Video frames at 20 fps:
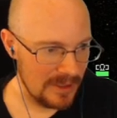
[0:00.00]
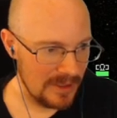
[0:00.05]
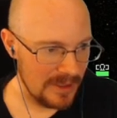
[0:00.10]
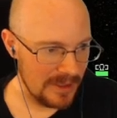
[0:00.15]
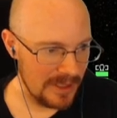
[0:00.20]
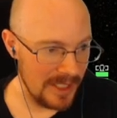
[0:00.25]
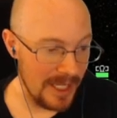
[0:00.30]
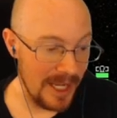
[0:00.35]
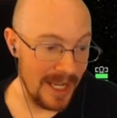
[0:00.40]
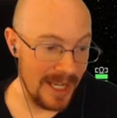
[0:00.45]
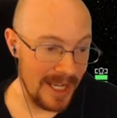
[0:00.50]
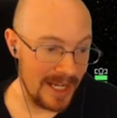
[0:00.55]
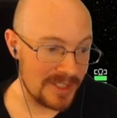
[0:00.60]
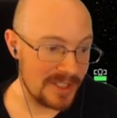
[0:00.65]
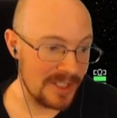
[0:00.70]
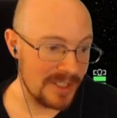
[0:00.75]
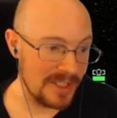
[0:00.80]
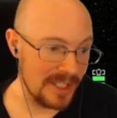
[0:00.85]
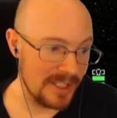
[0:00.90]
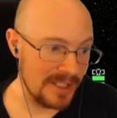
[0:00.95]
Yeah, I
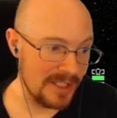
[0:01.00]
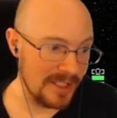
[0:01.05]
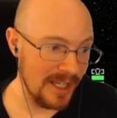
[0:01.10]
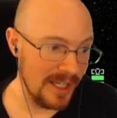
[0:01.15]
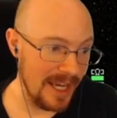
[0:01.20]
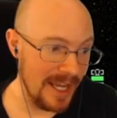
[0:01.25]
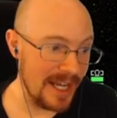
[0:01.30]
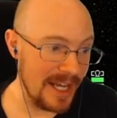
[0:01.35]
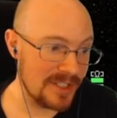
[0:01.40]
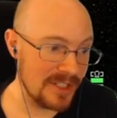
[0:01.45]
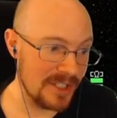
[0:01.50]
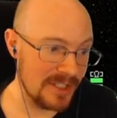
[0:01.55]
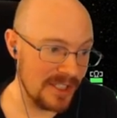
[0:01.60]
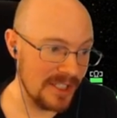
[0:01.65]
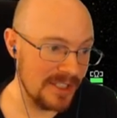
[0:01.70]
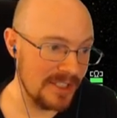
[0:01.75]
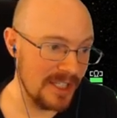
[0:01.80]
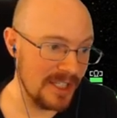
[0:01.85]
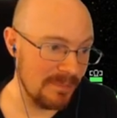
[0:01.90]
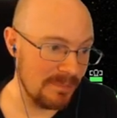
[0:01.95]
actually did. I actually
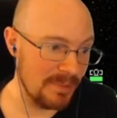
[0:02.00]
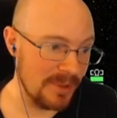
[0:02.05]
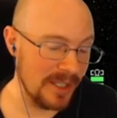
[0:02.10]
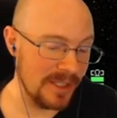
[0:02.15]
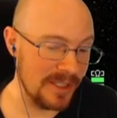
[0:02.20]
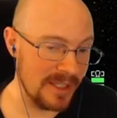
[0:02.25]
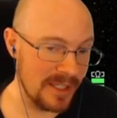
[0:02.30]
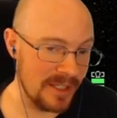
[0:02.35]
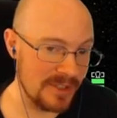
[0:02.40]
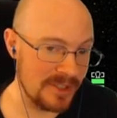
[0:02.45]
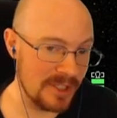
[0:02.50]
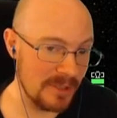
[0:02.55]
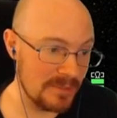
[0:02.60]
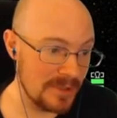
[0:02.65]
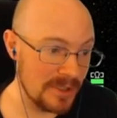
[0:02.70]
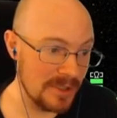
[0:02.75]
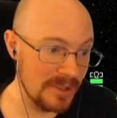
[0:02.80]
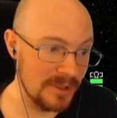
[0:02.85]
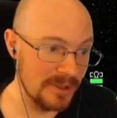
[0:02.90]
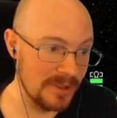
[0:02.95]
did get pre-igniter jump
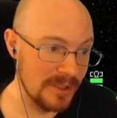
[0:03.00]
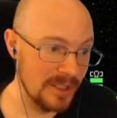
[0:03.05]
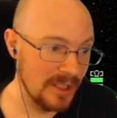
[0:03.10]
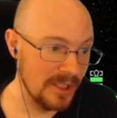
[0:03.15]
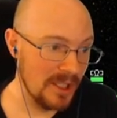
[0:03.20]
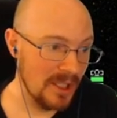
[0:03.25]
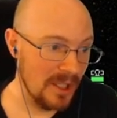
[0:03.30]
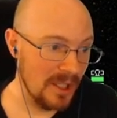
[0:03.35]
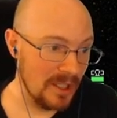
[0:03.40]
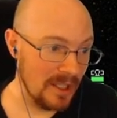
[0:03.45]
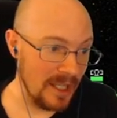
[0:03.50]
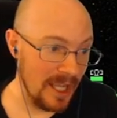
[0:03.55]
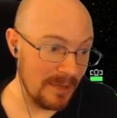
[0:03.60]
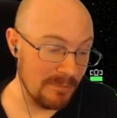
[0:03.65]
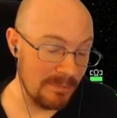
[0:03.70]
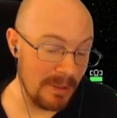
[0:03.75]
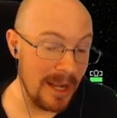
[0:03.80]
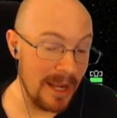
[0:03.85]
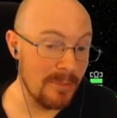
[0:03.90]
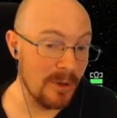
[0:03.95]
too.
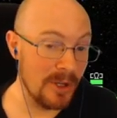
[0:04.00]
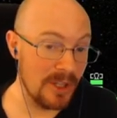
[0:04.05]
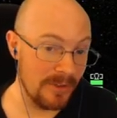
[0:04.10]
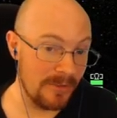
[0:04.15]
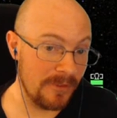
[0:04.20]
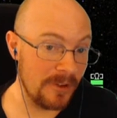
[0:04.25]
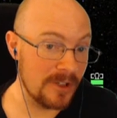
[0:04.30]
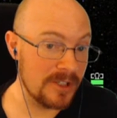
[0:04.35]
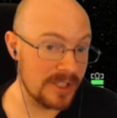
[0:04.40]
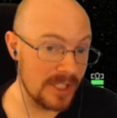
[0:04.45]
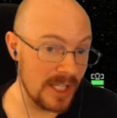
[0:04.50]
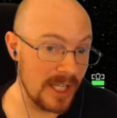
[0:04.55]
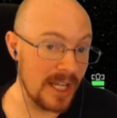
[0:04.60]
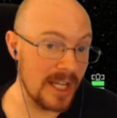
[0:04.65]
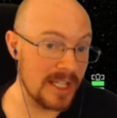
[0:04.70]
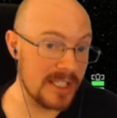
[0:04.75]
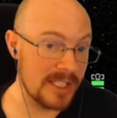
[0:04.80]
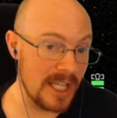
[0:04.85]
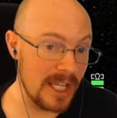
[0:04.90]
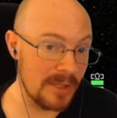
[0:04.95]
And Boy, the first thing
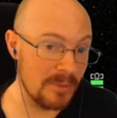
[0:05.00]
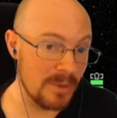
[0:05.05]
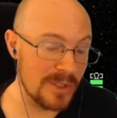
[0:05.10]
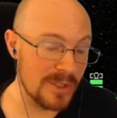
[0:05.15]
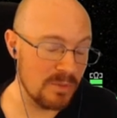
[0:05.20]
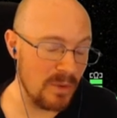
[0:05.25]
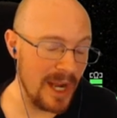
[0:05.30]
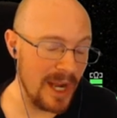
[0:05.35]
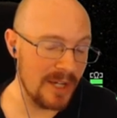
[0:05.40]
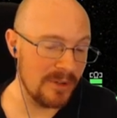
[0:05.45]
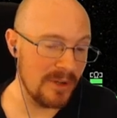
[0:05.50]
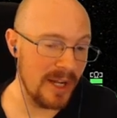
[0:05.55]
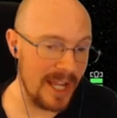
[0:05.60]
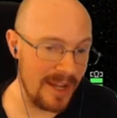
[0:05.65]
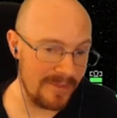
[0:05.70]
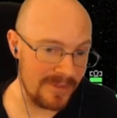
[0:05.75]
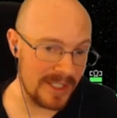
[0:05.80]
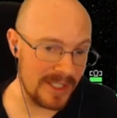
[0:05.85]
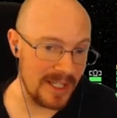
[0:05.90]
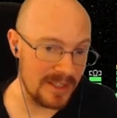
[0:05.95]
I said was, "Why do I
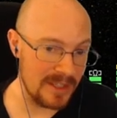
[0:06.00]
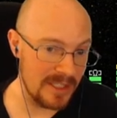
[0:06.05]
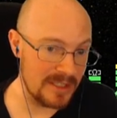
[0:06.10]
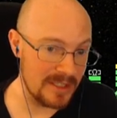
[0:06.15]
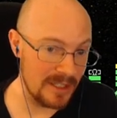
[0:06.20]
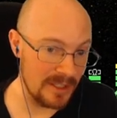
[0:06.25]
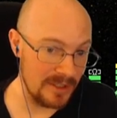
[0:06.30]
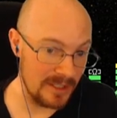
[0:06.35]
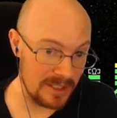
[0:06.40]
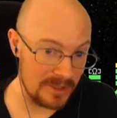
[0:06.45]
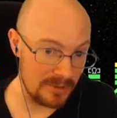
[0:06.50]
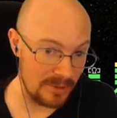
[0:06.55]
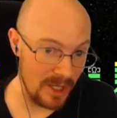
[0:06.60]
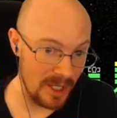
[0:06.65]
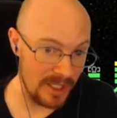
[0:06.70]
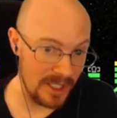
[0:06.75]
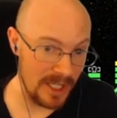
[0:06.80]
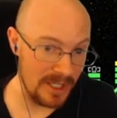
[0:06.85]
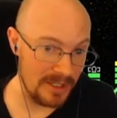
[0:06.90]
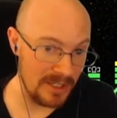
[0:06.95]
have to get this on this
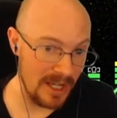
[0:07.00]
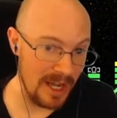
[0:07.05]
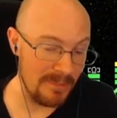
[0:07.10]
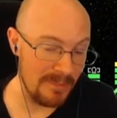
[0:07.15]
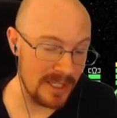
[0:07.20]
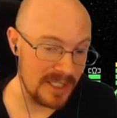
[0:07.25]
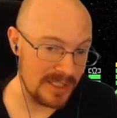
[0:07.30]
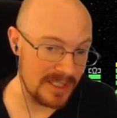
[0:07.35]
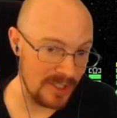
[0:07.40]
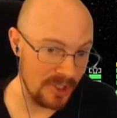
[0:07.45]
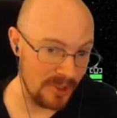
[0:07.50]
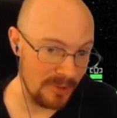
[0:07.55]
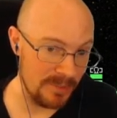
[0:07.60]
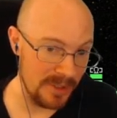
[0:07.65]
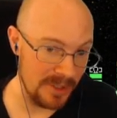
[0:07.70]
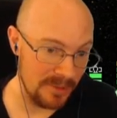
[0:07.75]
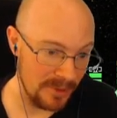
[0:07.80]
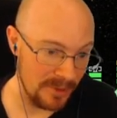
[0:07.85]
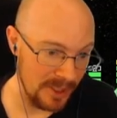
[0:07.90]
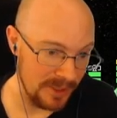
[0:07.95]
run and not my stealth
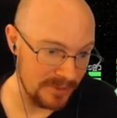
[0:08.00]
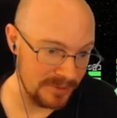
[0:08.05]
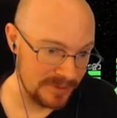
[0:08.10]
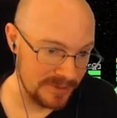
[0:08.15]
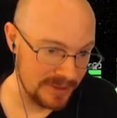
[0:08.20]
B run?"